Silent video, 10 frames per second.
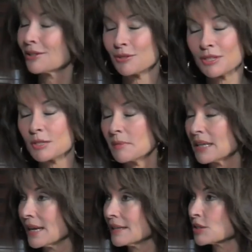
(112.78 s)
learned to
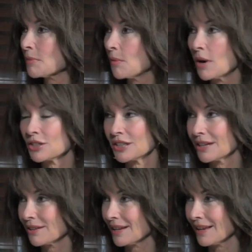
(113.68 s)
speak English yeah. by
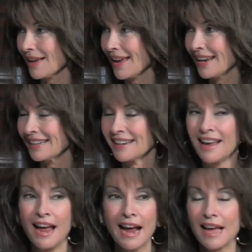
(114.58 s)
watching Erica yes, Kane.
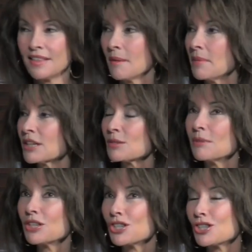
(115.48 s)
Yes. And that makes
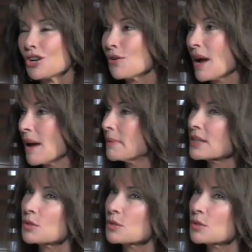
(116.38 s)
me so happy.